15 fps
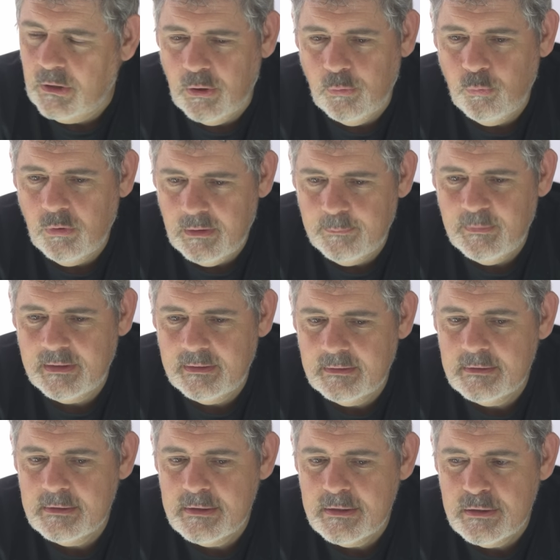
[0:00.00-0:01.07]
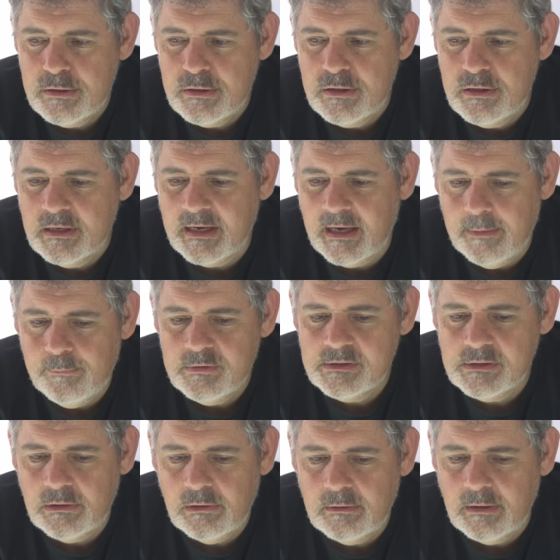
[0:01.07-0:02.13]
No, well, I mean, the cameras
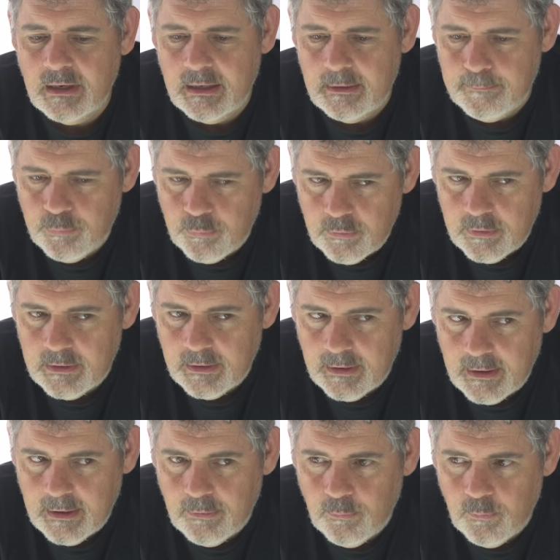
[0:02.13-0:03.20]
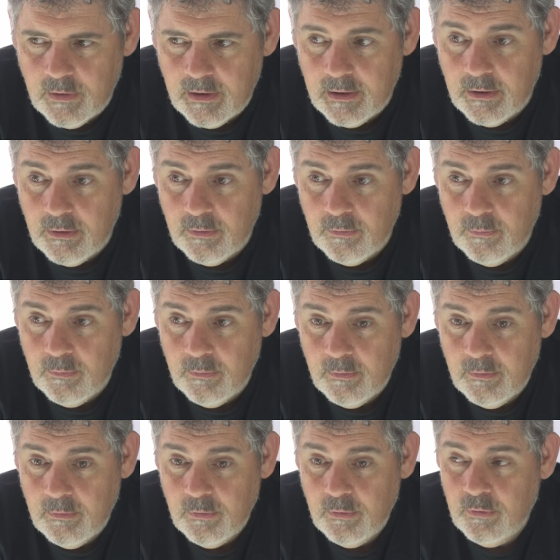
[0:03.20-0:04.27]
are at a point now where
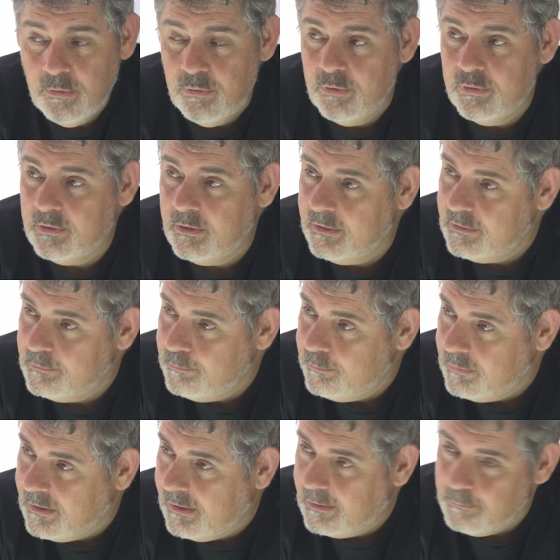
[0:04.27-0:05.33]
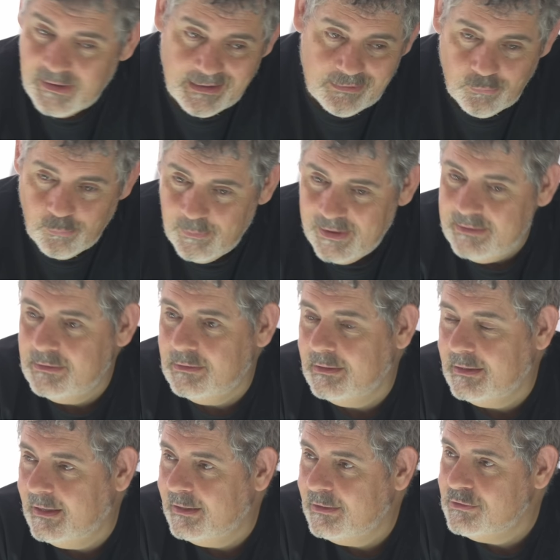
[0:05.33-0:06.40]
you can either kind of make it all manual
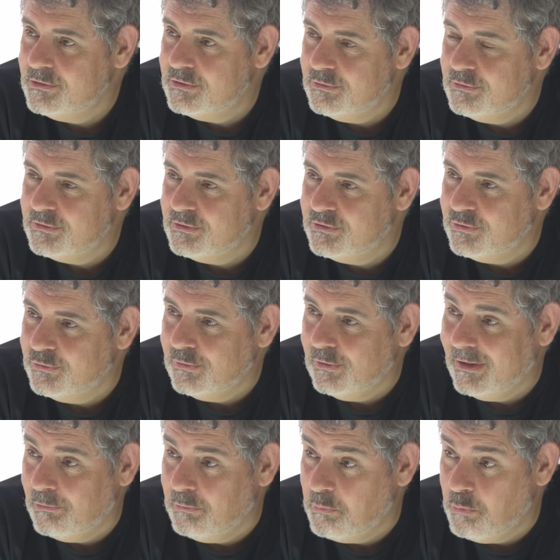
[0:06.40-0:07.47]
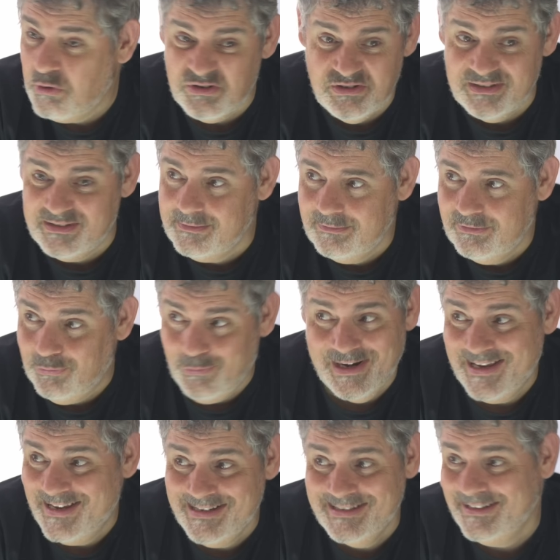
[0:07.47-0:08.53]
again and choose to shoot like we were just 20
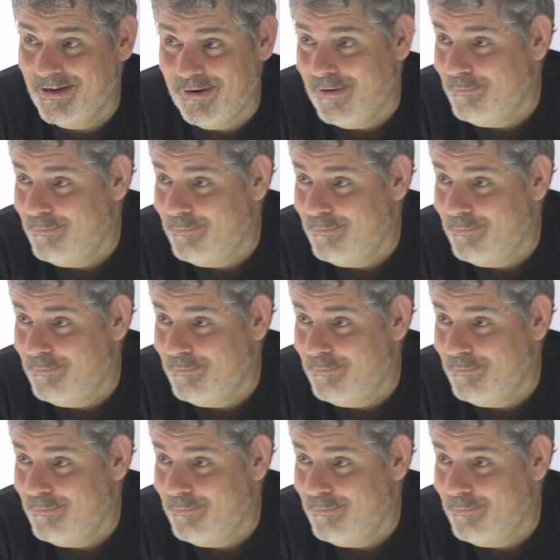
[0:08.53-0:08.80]
years ago.